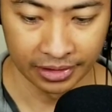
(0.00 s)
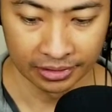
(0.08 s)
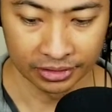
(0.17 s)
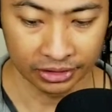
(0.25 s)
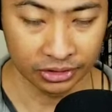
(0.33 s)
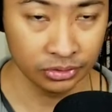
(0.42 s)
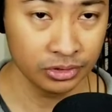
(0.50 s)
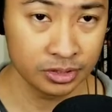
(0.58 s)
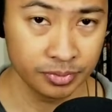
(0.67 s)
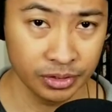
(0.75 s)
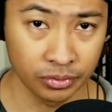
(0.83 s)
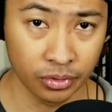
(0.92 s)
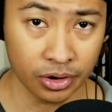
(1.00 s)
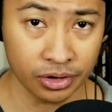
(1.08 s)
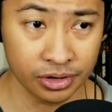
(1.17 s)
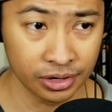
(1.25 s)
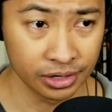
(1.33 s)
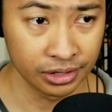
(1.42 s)
The Q S P
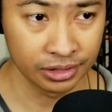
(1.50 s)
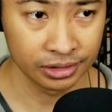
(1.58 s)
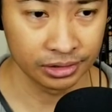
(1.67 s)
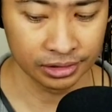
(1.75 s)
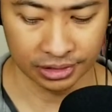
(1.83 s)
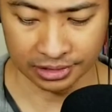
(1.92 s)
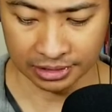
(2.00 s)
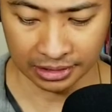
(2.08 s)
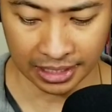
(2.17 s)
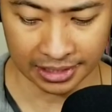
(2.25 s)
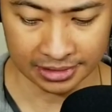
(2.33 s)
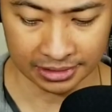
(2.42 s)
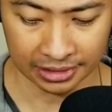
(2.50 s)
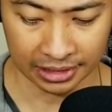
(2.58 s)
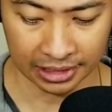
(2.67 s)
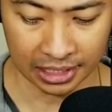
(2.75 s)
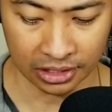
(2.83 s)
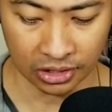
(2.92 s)
Worker is the last thing I
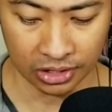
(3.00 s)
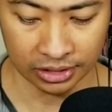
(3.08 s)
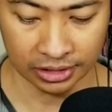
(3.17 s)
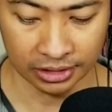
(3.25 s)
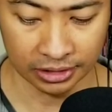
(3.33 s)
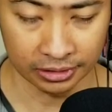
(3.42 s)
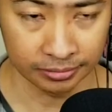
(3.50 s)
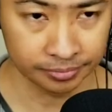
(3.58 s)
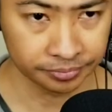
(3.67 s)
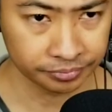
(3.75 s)
got on here,